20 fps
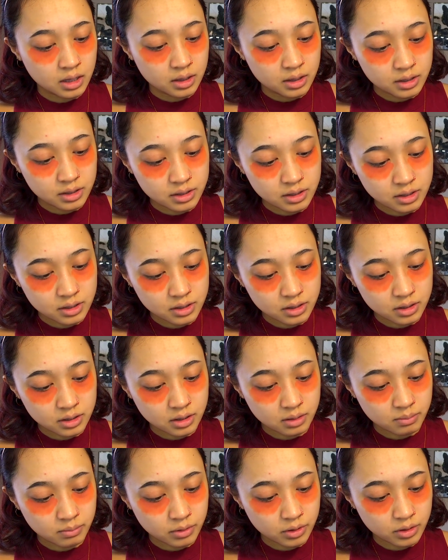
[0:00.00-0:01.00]
This is
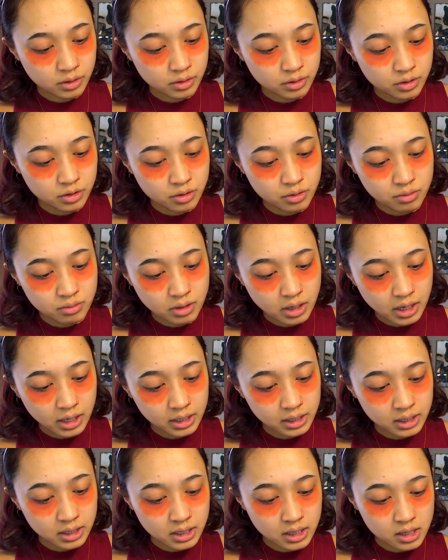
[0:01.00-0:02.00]
number
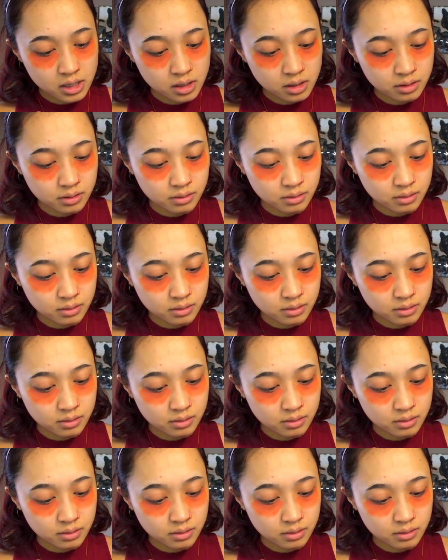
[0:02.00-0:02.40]
290.